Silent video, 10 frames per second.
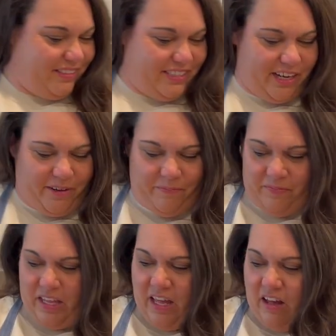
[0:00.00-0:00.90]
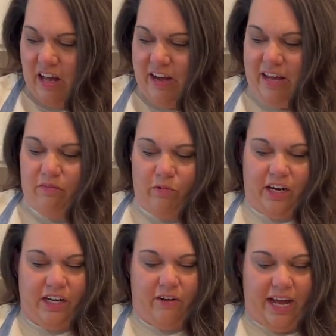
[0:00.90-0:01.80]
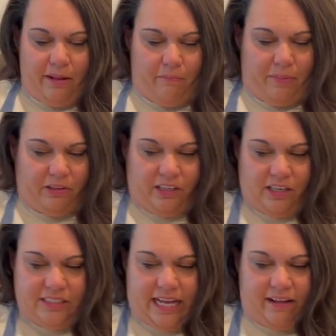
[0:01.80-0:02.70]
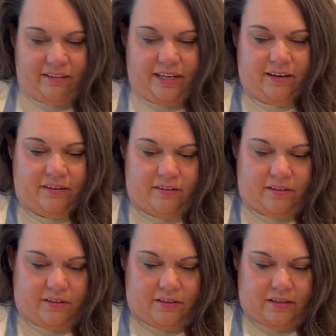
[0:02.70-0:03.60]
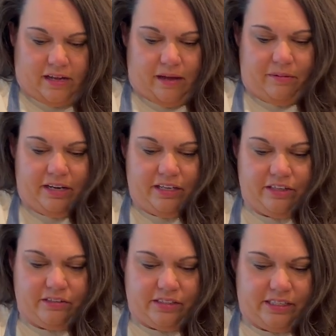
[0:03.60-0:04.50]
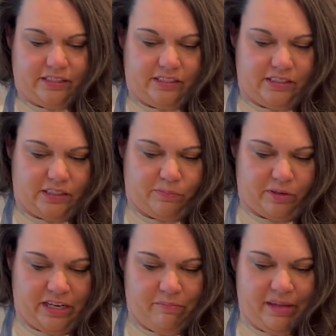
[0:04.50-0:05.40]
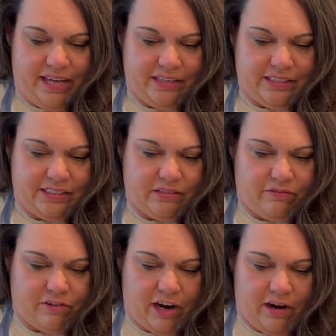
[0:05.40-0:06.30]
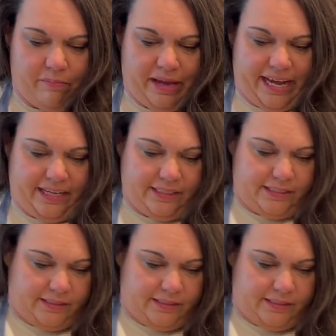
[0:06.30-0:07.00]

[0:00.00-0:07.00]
So, okay, we're gonna go ahead and build our salad. I'm gonna use this spring mix for our base.